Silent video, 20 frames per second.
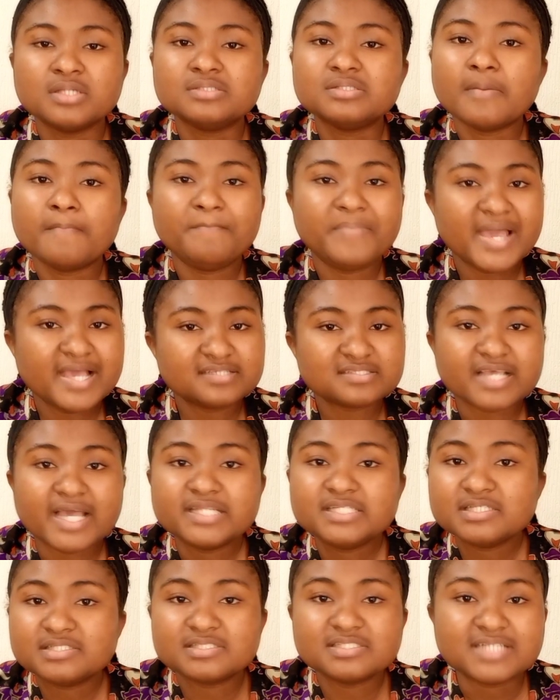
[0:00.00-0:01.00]
The best
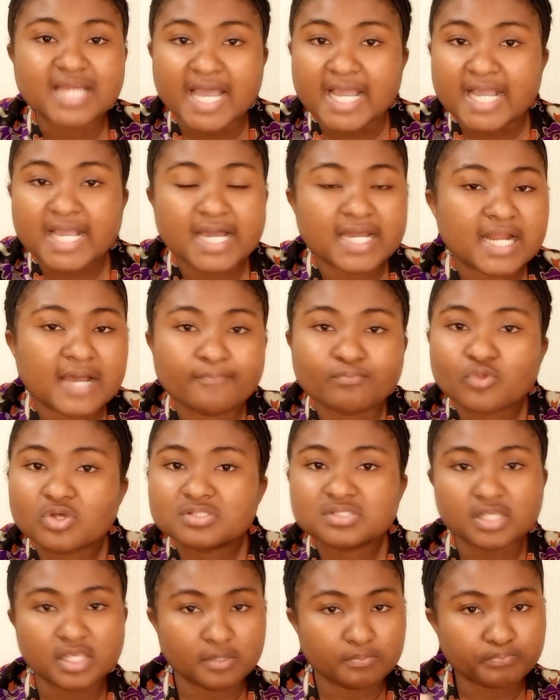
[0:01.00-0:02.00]
editing I can, I'm
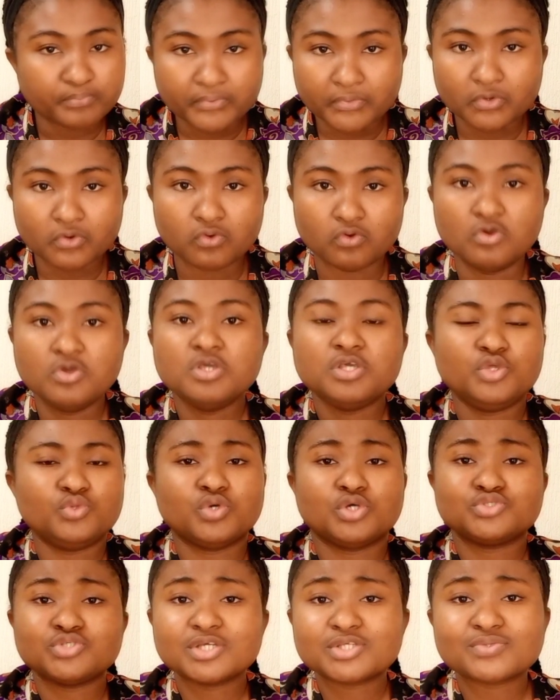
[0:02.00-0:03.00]
not a pro. It
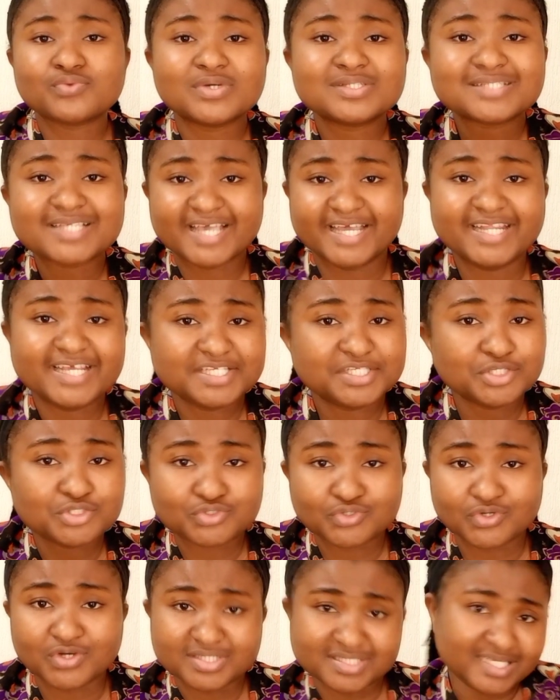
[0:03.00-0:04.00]
was just what
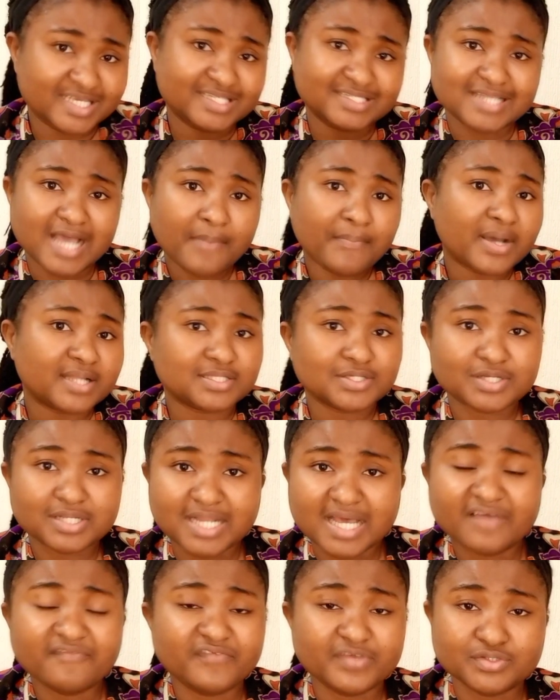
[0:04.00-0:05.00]
Kenechi taught in that
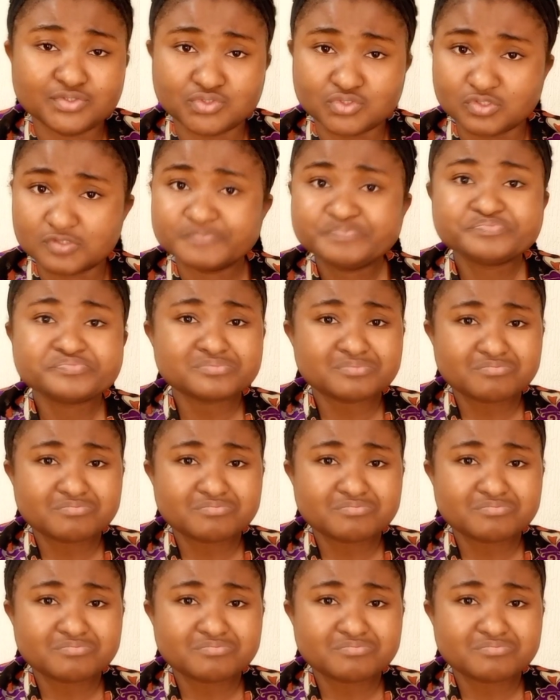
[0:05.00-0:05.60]
particular video.